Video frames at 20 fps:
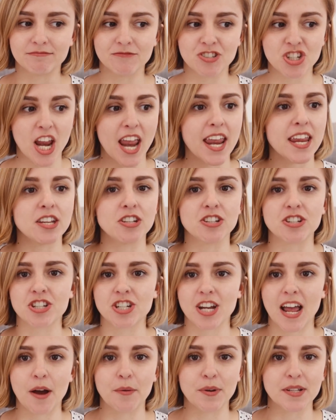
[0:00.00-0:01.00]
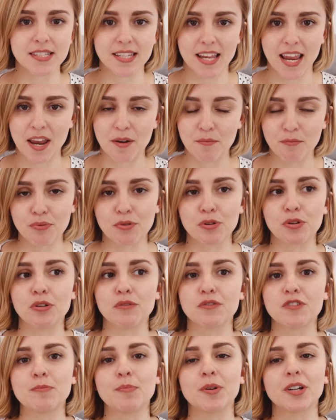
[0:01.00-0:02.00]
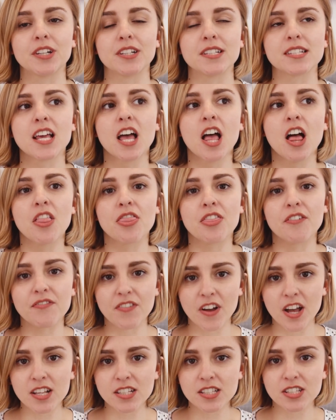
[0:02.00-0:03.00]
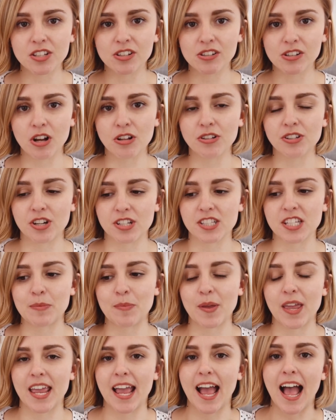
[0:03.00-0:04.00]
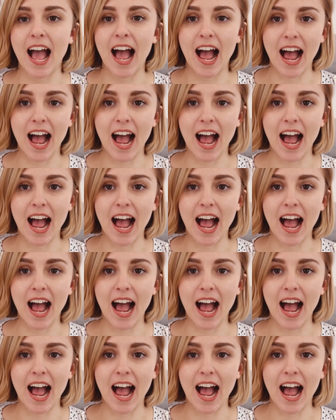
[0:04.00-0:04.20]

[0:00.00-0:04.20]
changed, how it's improved, because the first colonoscopy